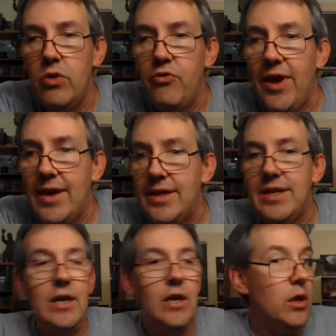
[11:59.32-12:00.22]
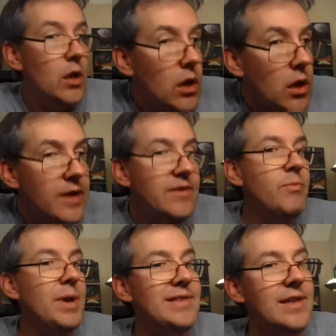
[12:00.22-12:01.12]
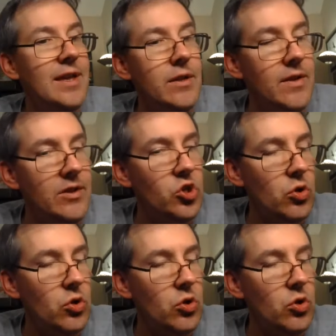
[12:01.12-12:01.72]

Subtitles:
You've had lots of bands, again, then